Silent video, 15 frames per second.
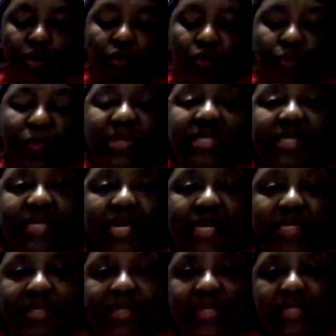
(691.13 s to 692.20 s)
really
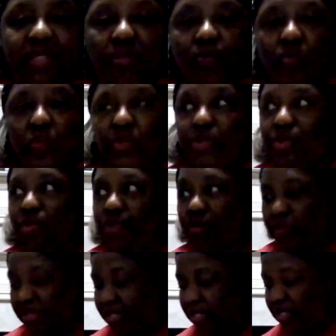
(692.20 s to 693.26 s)
nice when you're
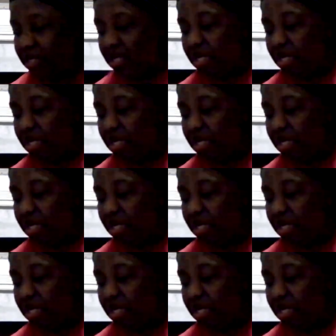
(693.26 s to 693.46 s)
using it.